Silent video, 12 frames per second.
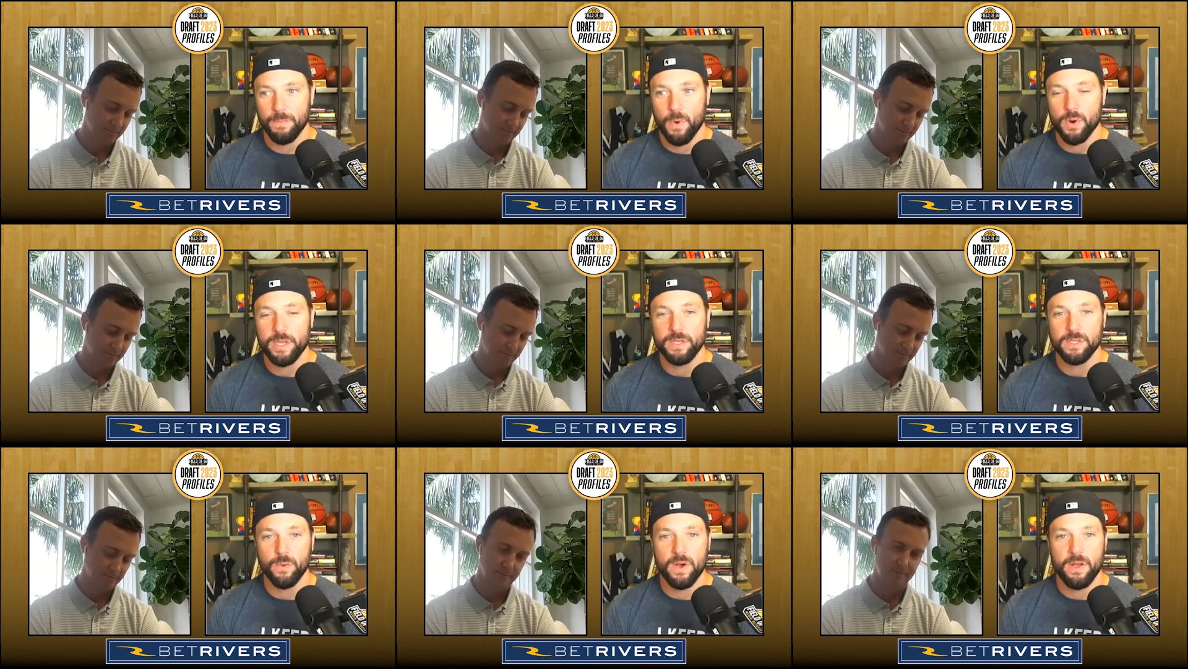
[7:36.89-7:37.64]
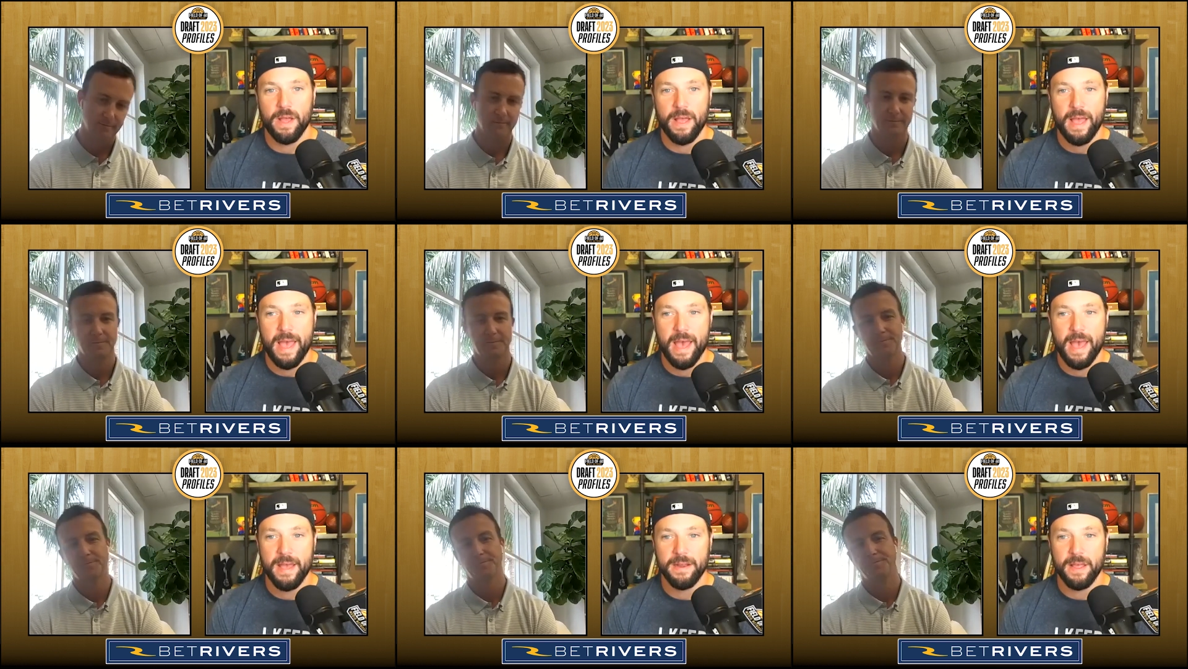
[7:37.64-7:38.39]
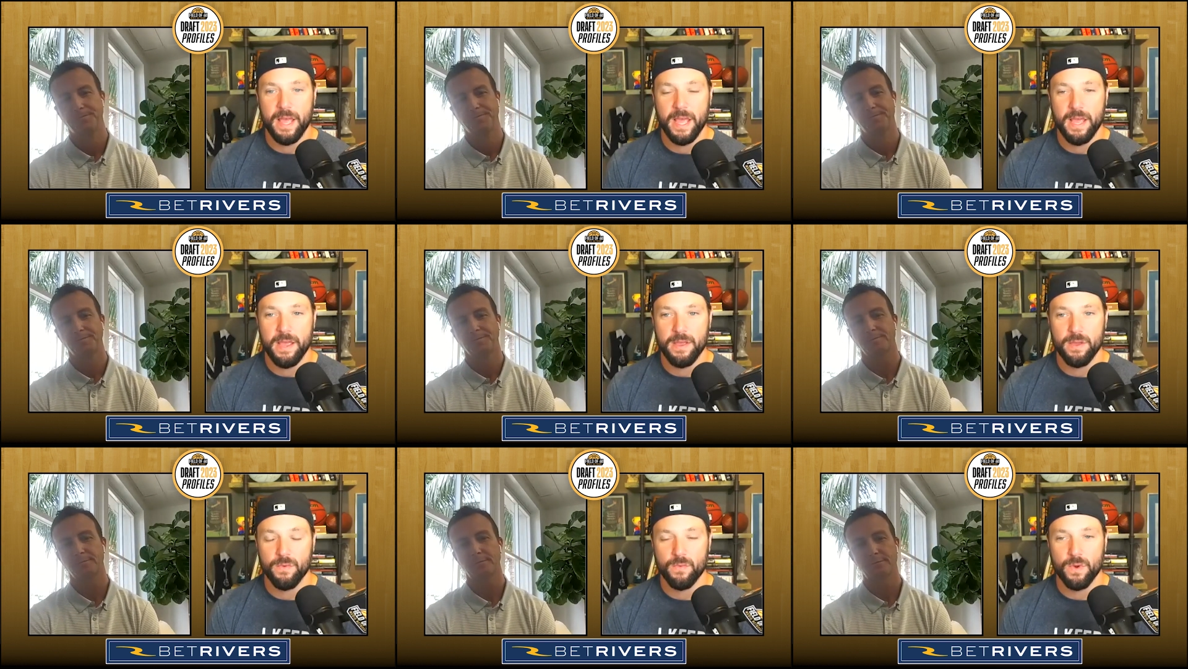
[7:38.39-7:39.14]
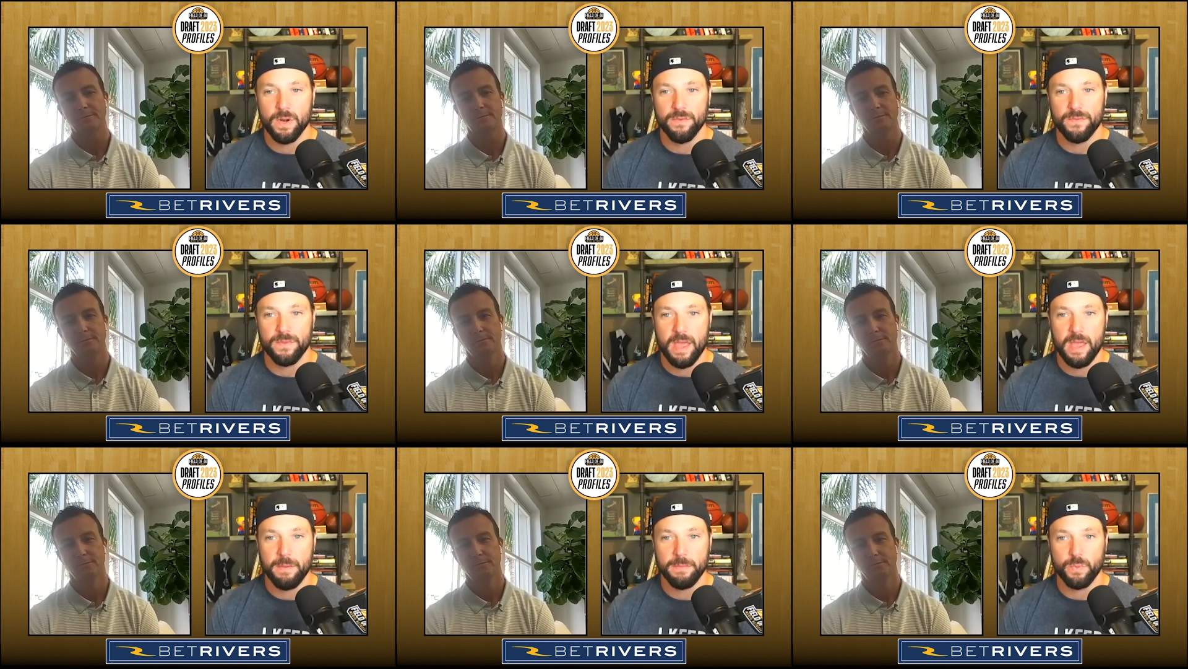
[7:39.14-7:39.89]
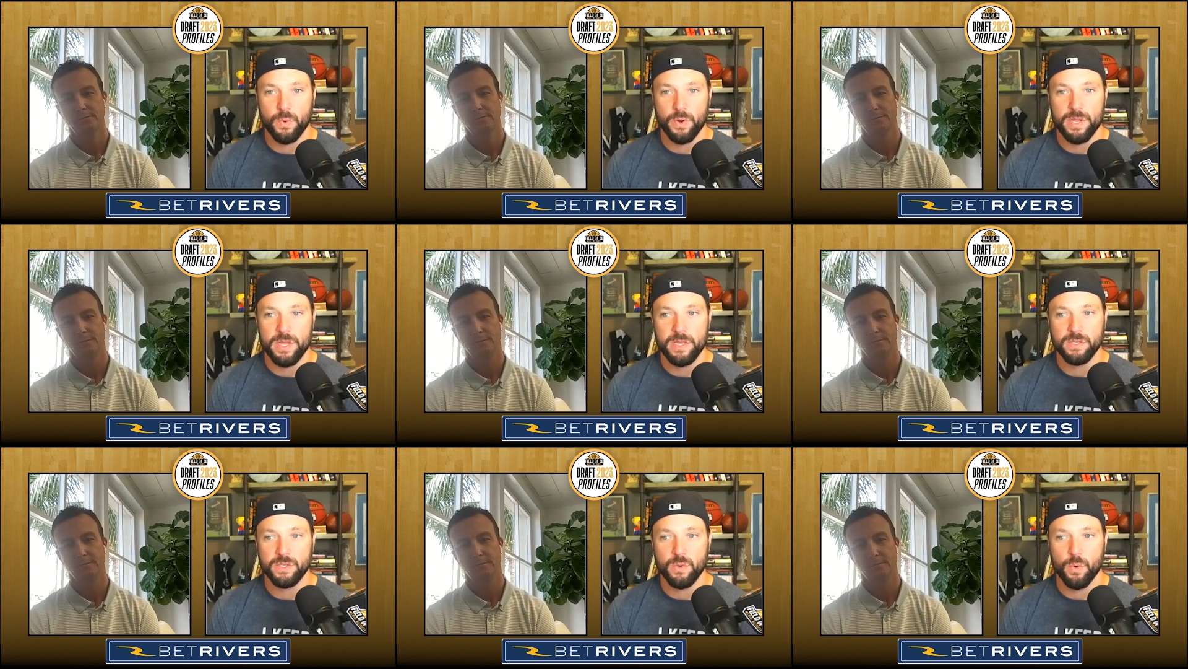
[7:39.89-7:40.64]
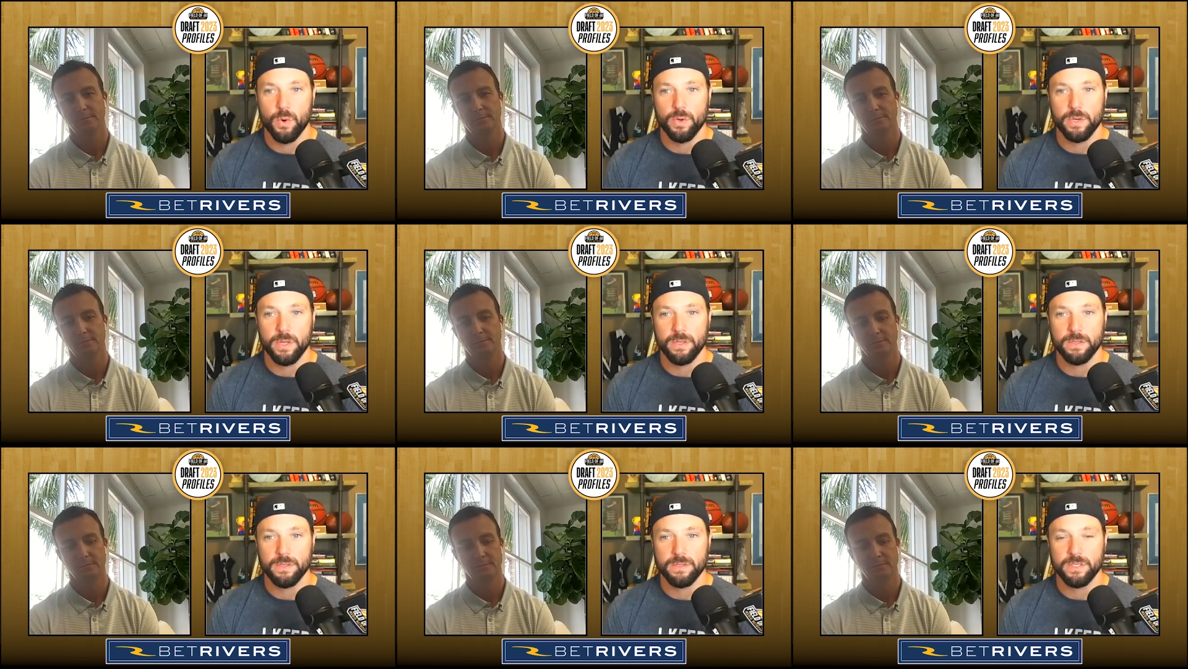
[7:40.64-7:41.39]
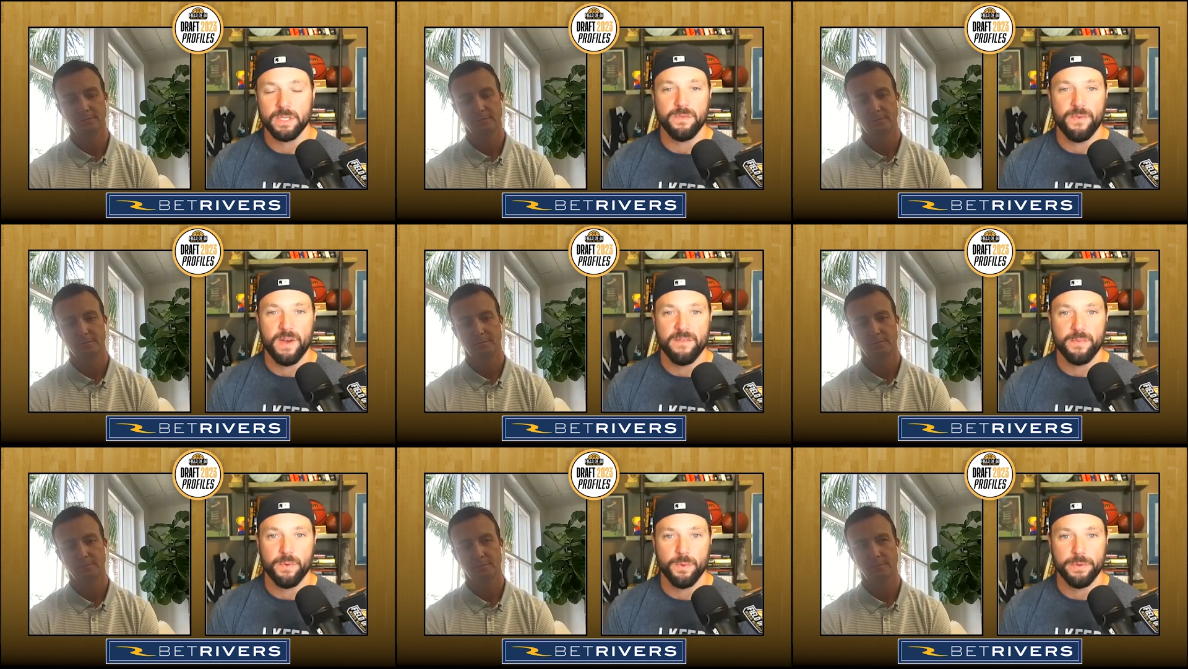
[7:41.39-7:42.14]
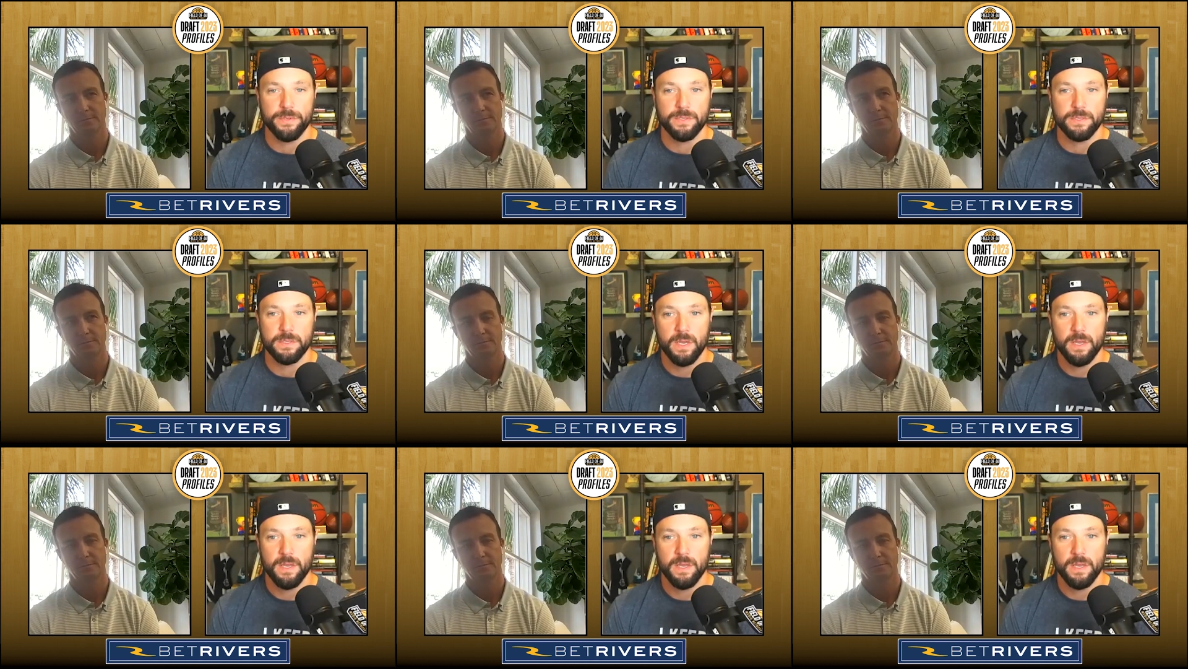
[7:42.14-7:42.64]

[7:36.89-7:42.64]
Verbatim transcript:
Speaker 1: Markquis Nowell had a run of games where he scored 65 points